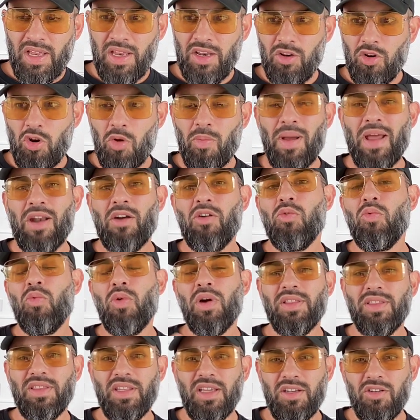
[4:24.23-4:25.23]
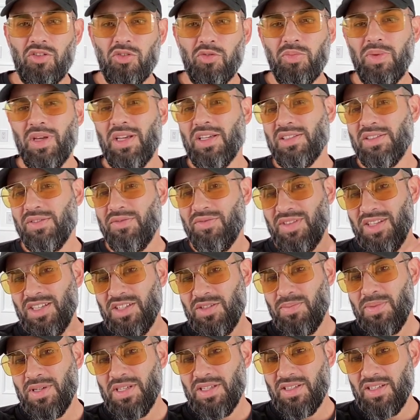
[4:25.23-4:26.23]
no matter what they do. Because if
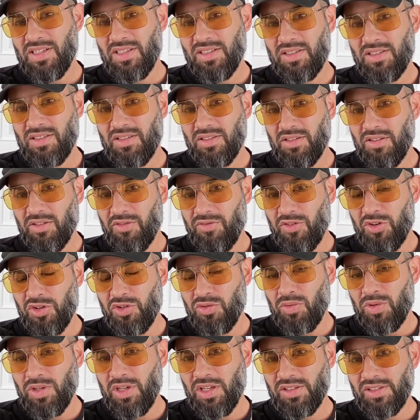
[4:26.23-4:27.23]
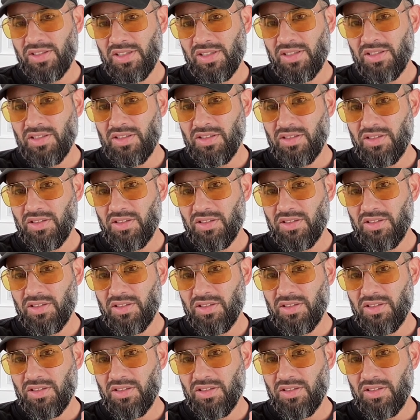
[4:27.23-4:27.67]
this business, the first one, doesn't